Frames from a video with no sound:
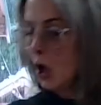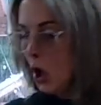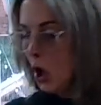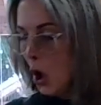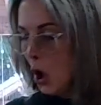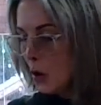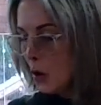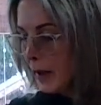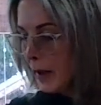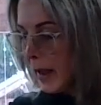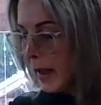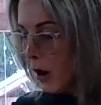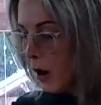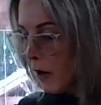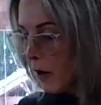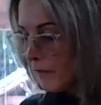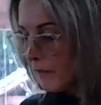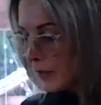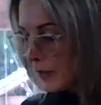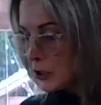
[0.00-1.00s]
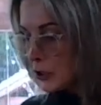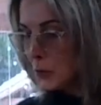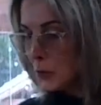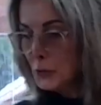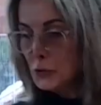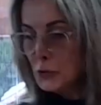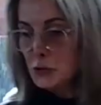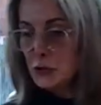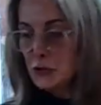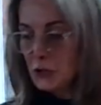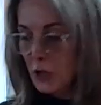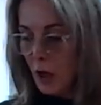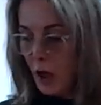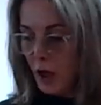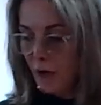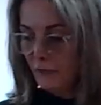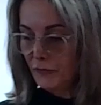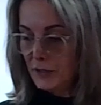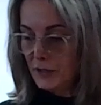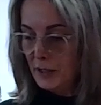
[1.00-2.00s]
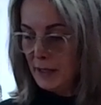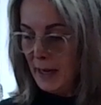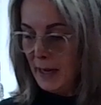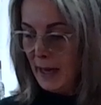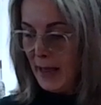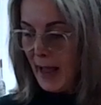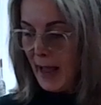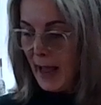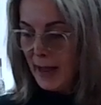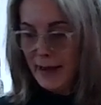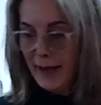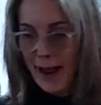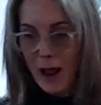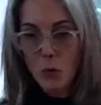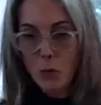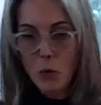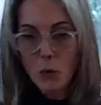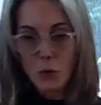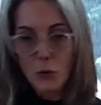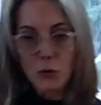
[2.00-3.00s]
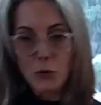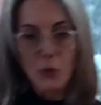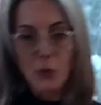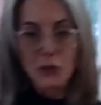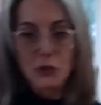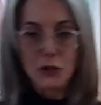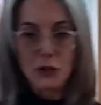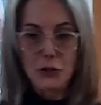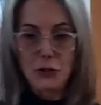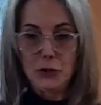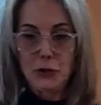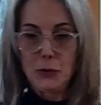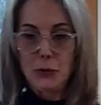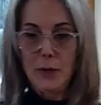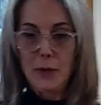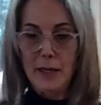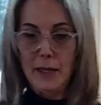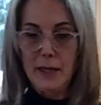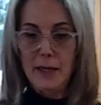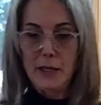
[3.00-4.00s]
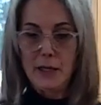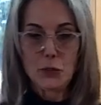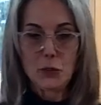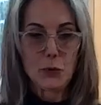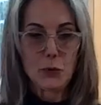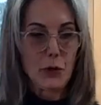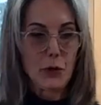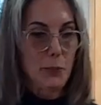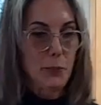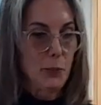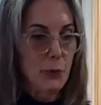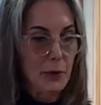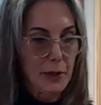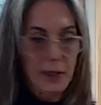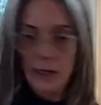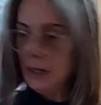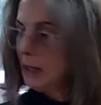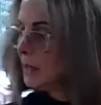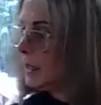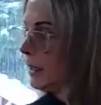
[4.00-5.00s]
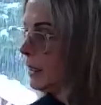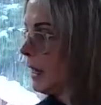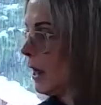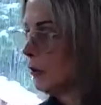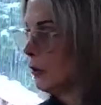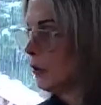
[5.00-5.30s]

Okay, our vegetables are soft, and now what we're going to do is we're going to put in our